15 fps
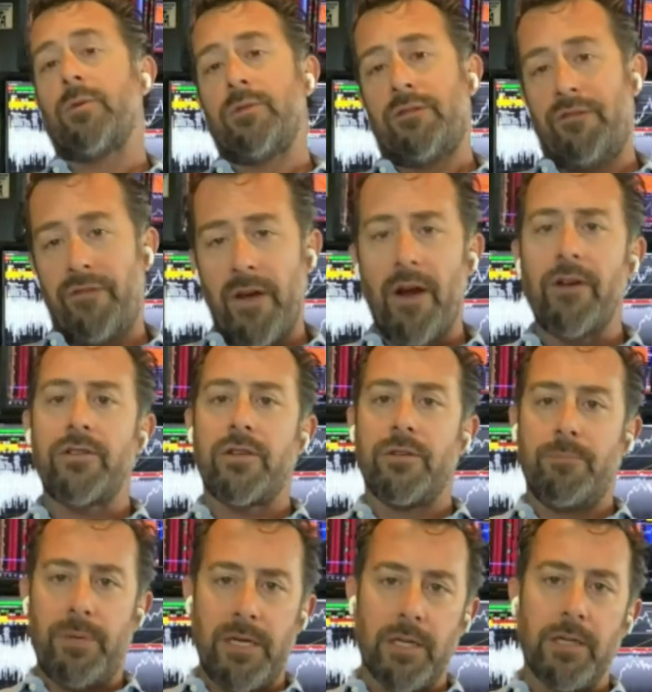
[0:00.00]
So it's fair
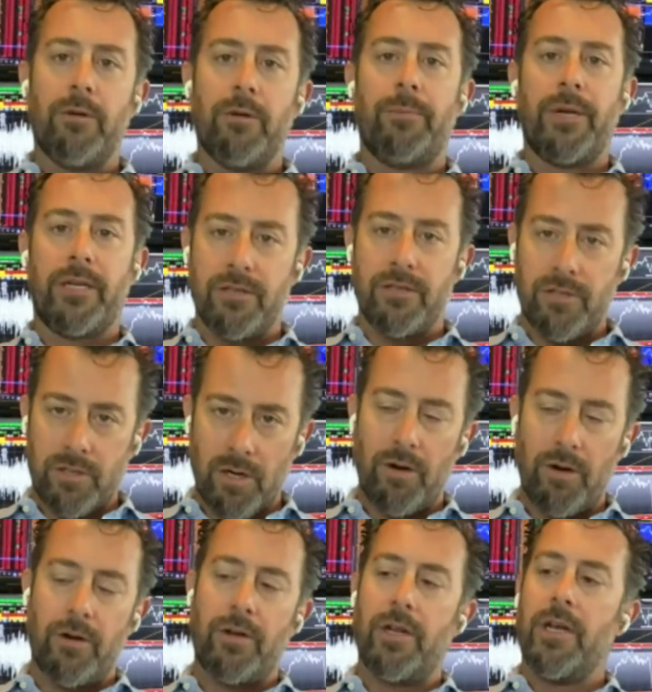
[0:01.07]
to be a little bit
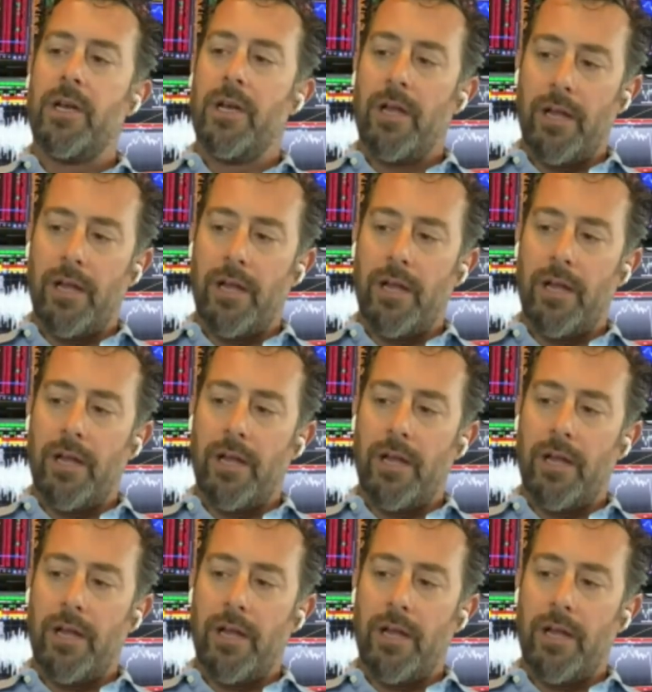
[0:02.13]
concerned